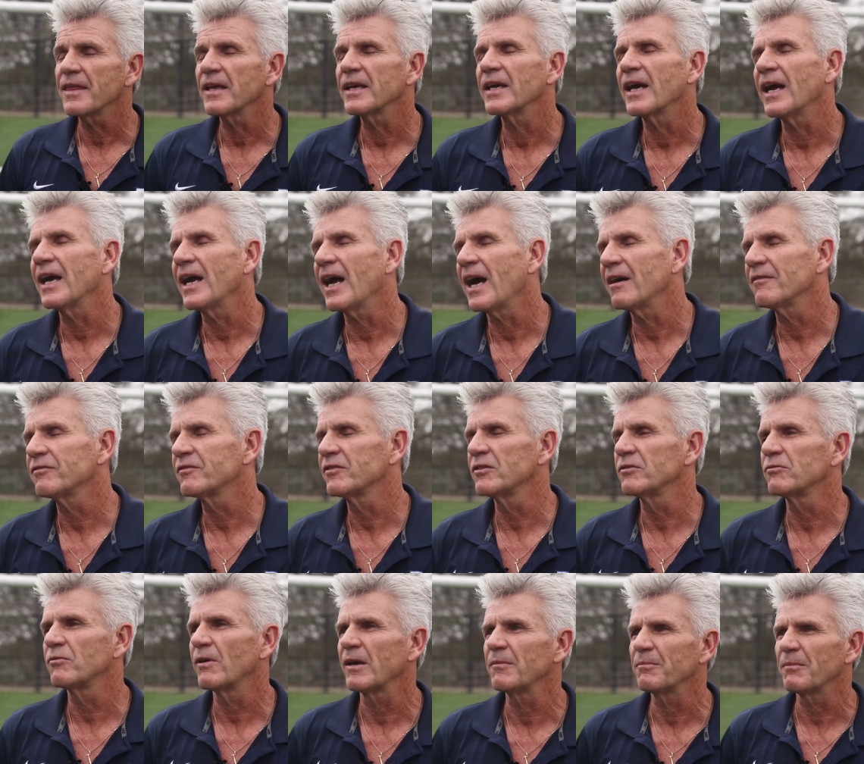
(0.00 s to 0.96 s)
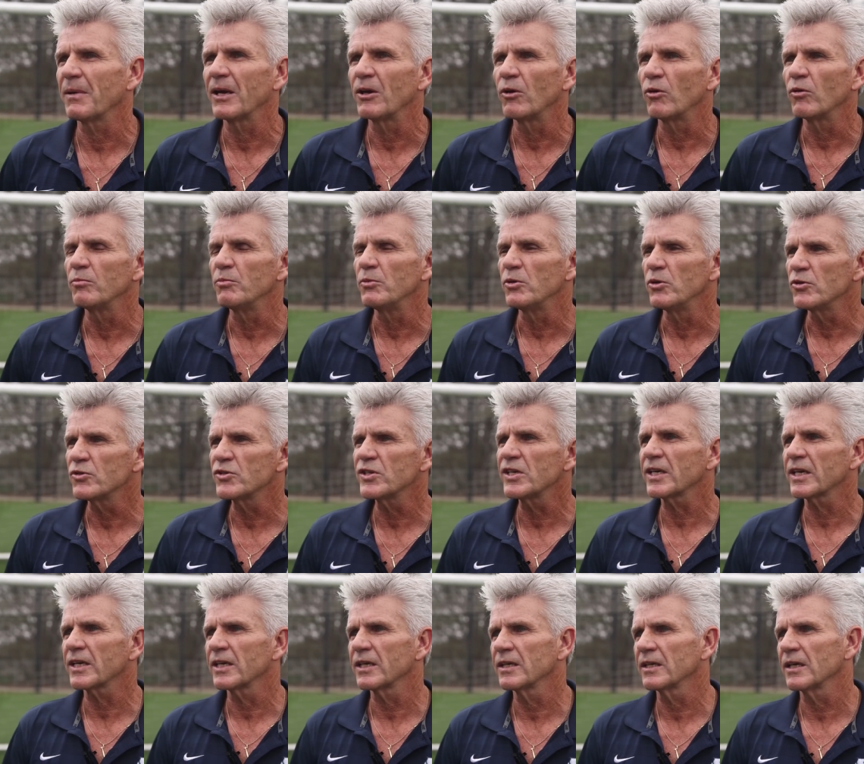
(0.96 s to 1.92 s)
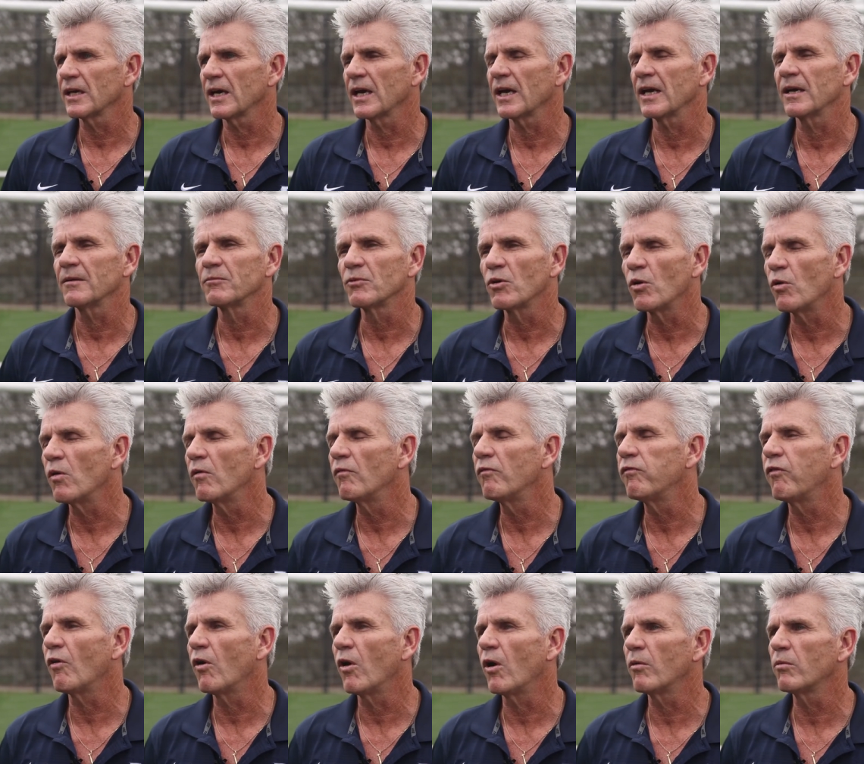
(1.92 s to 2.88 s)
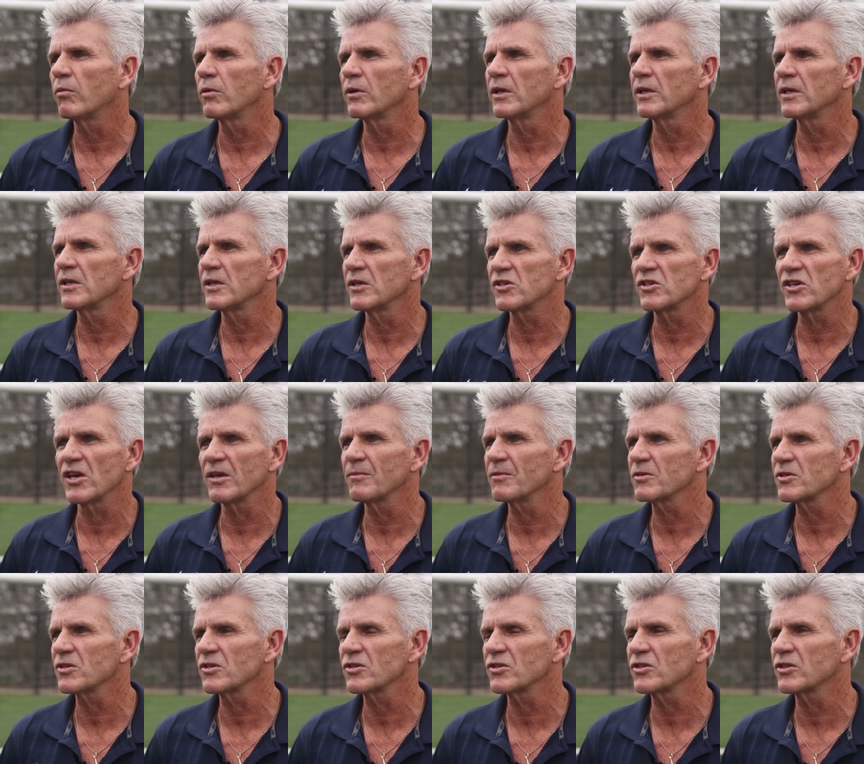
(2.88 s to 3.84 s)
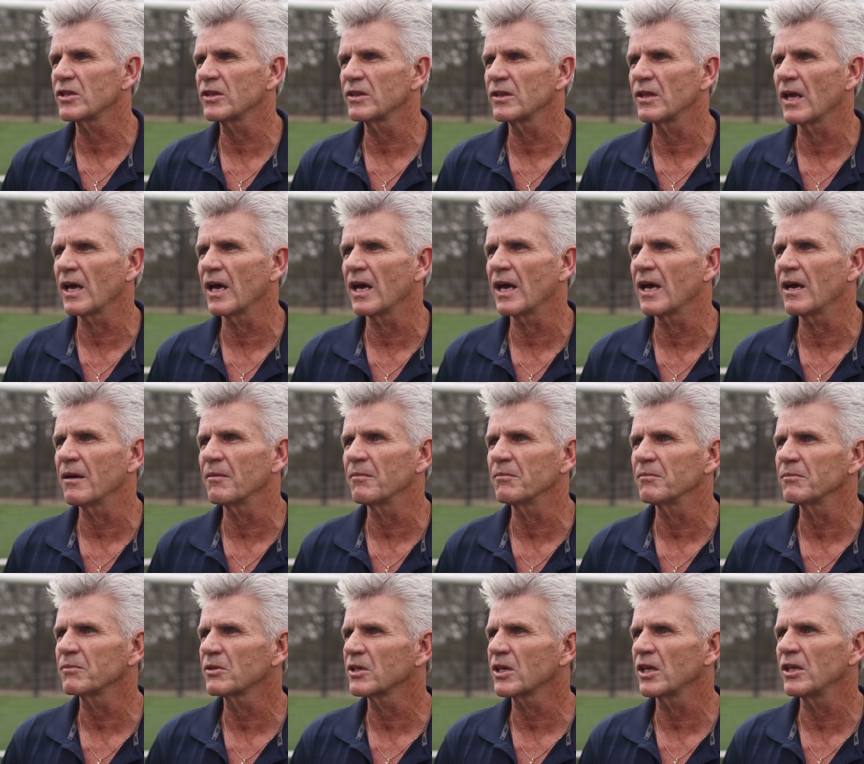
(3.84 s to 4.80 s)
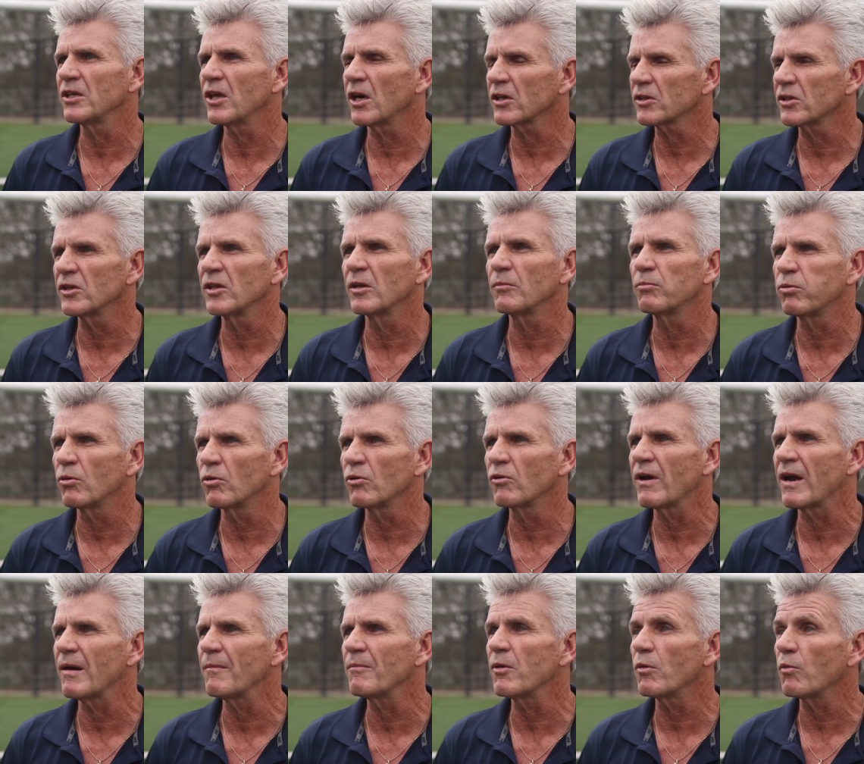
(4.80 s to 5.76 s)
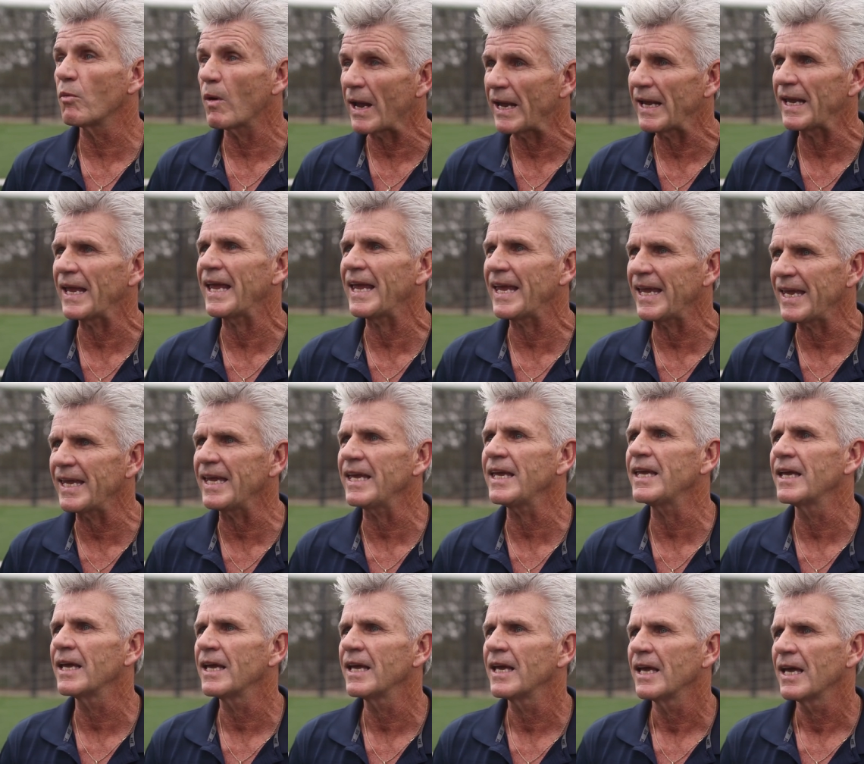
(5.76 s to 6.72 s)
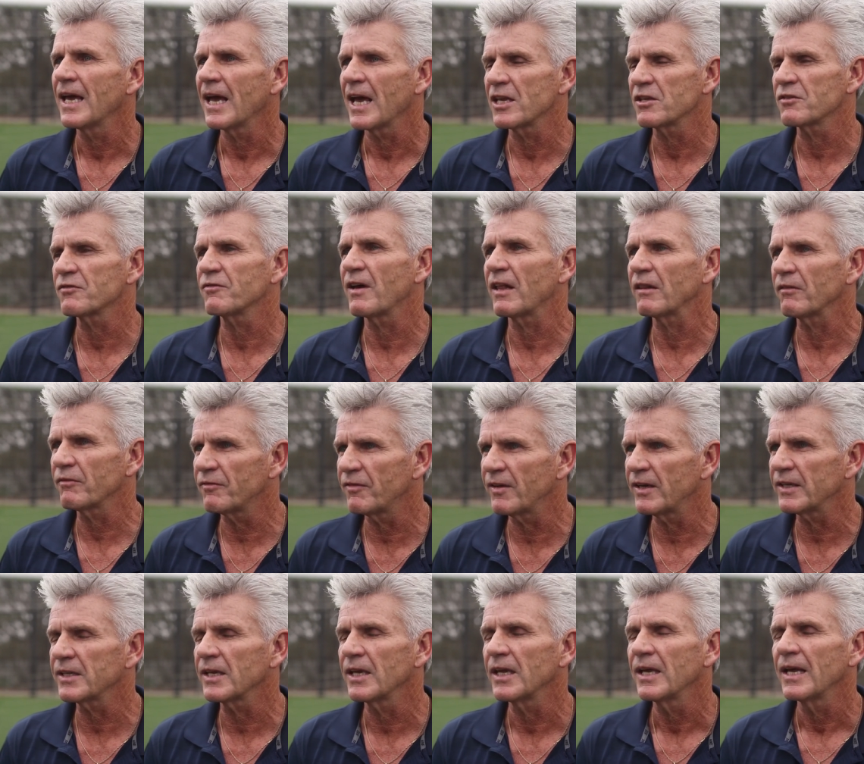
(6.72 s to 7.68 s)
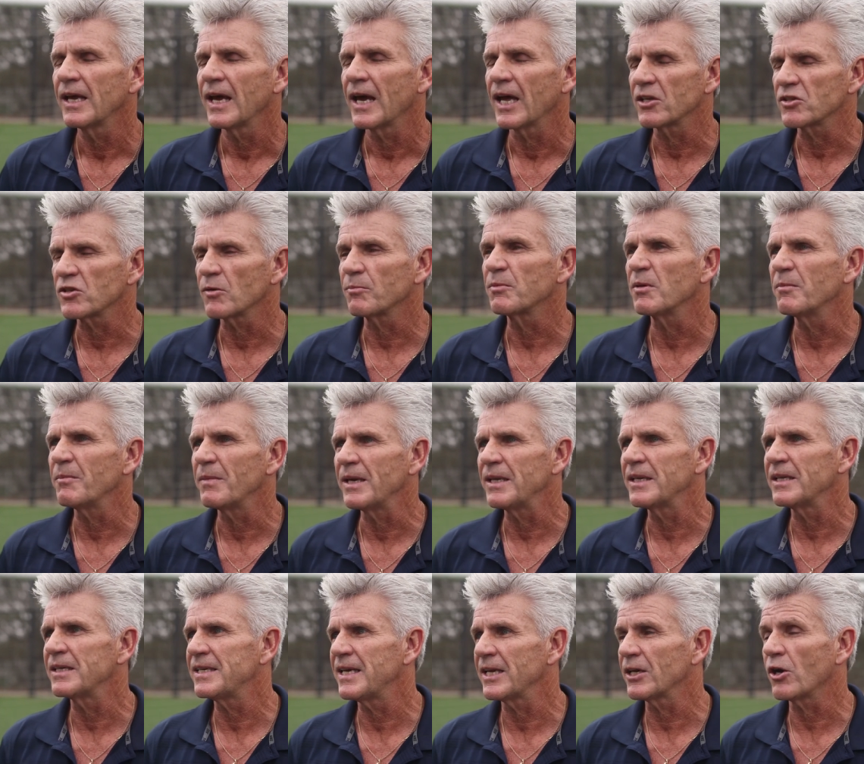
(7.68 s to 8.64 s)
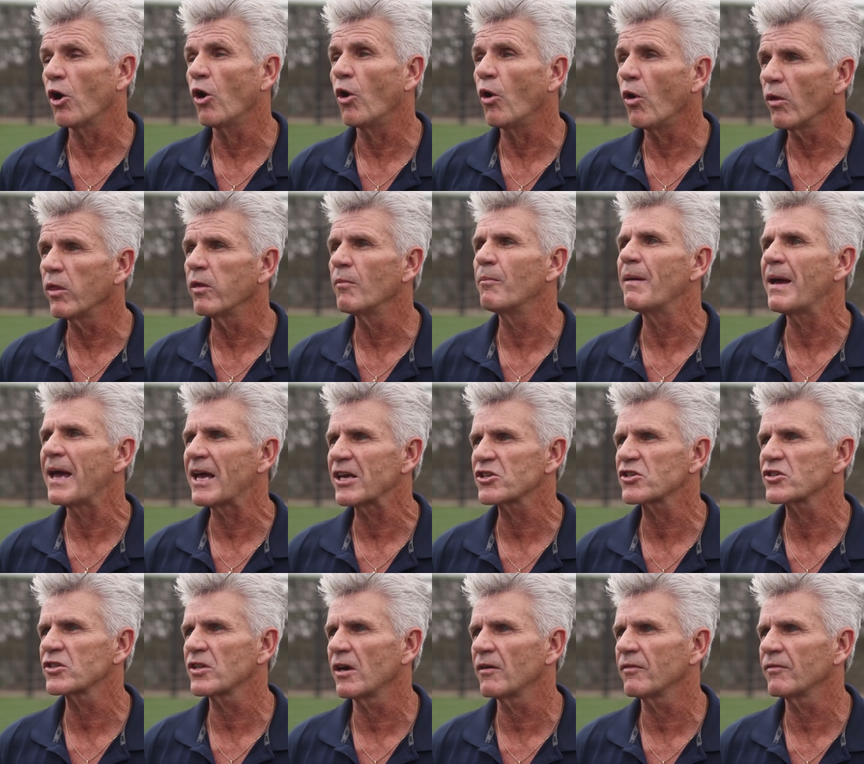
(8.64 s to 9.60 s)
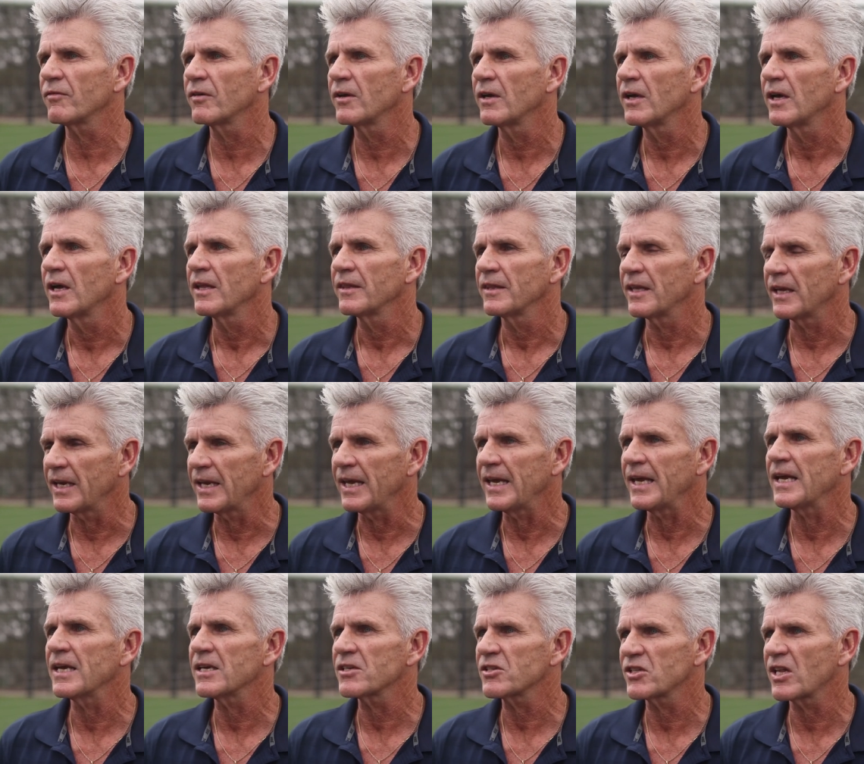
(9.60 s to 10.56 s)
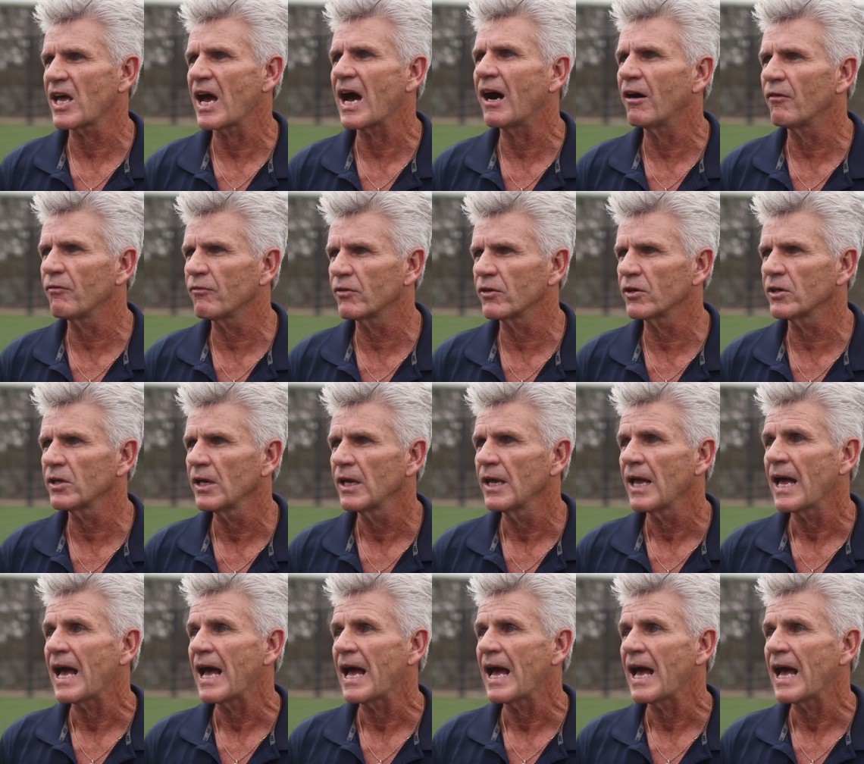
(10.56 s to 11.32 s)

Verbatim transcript: think I have to write my own music going forward. Seamus has conducted the program the way he has felt fit, and it's up to me to take all the best stuff that he has to offer,